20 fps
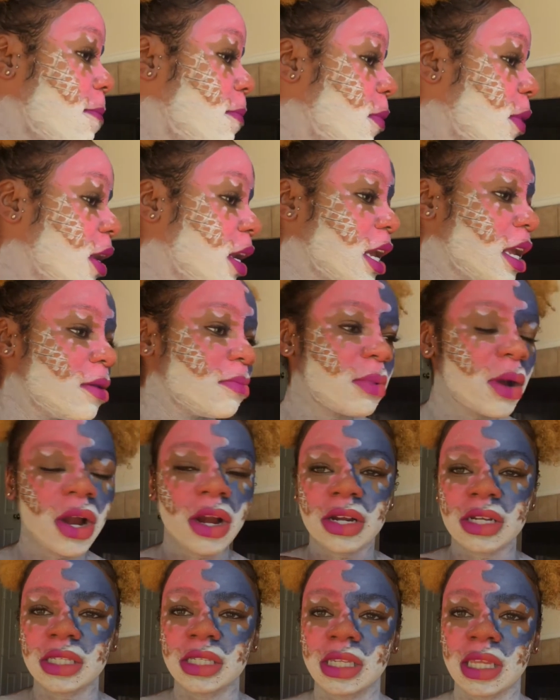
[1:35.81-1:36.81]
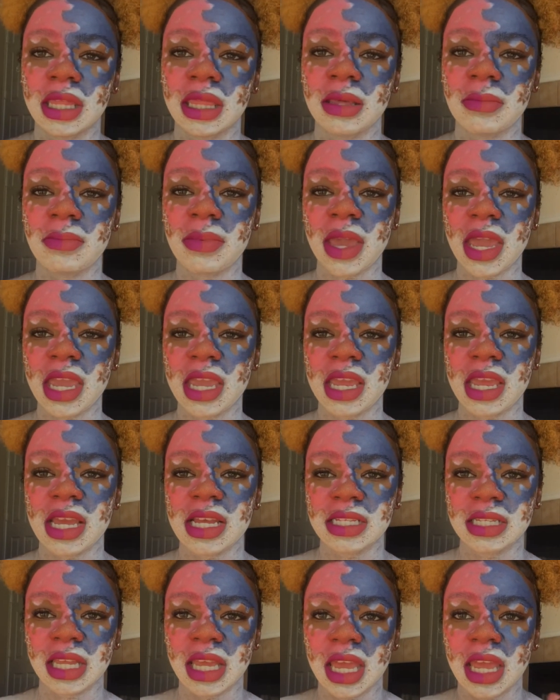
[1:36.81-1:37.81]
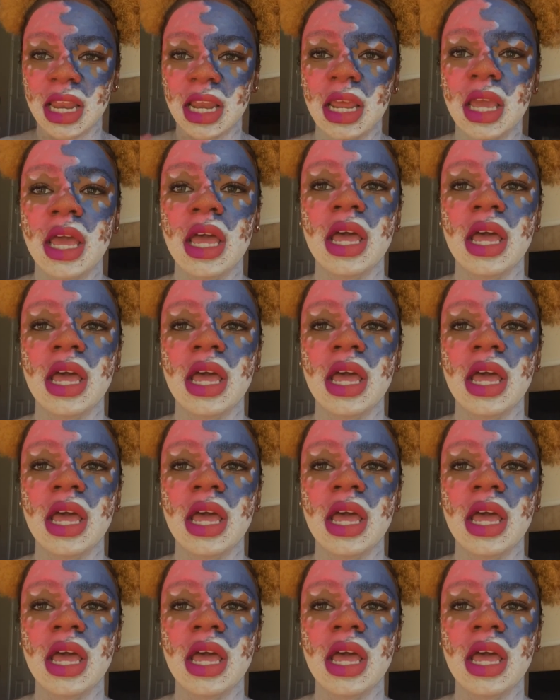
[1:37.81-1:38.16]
but in person the paint isn't